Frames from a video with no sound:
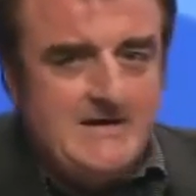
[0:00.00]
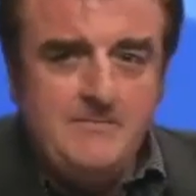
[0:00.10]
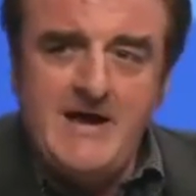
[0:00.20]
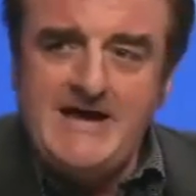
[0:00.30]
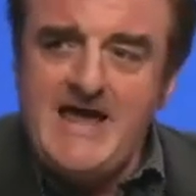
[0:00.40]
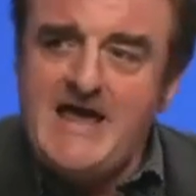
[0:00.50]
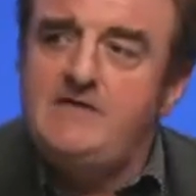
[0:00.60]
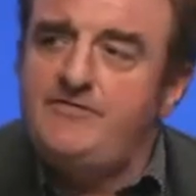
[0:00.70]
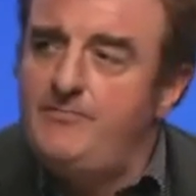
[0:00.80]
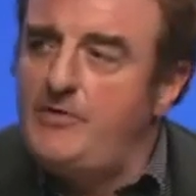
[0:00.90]
My
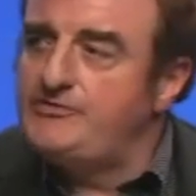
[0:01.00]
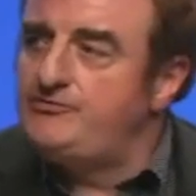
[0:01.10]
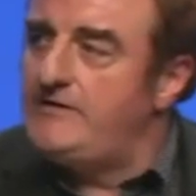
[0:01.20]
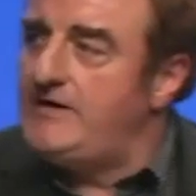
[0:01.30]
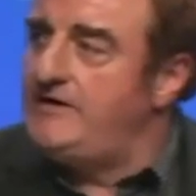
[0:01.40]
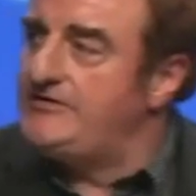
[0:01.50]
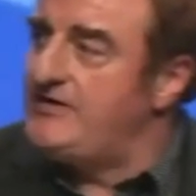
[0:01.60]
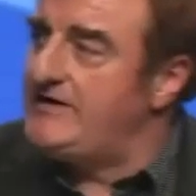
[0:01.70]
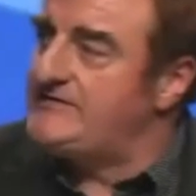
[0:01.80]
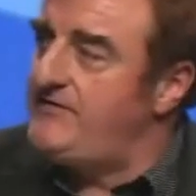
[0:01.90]
8th most ridiculous
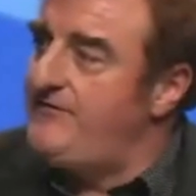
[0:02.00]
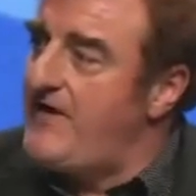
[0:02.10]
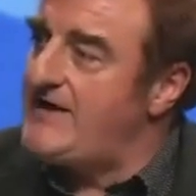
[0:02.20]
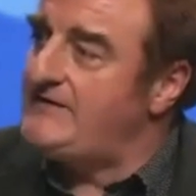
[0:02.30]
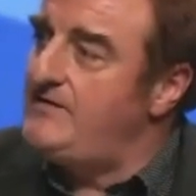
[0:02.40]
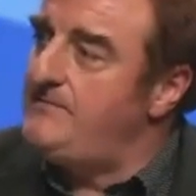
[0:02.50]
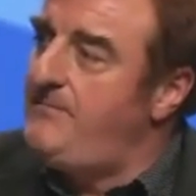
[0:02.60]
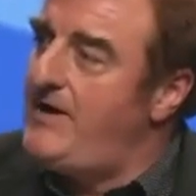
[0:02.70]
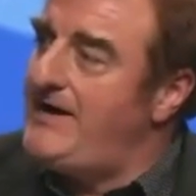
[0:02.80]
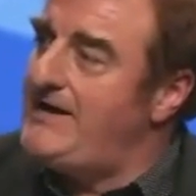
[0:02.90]
thing is the fact that
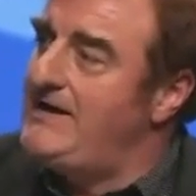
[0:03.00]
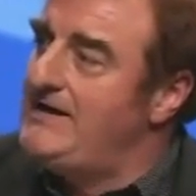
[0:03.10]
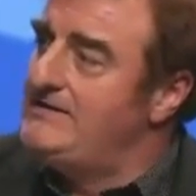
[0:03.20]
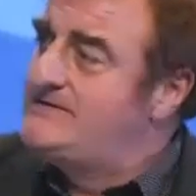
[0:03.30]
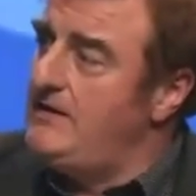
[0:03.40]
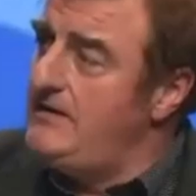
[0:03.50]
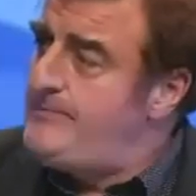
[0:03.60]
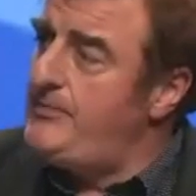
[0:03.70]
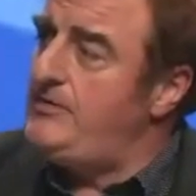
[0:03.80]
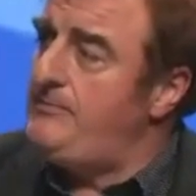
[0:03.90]
by
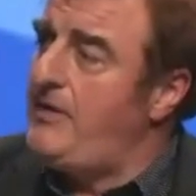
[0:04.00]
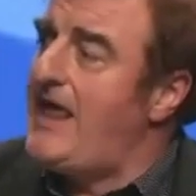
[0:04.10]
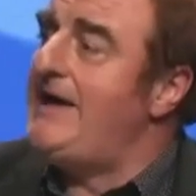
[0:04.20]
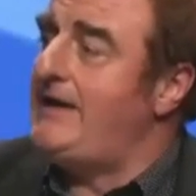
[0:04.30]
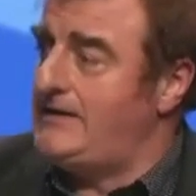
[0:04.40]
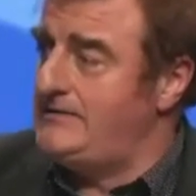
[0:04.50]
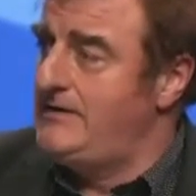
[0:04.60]
deliberate planning,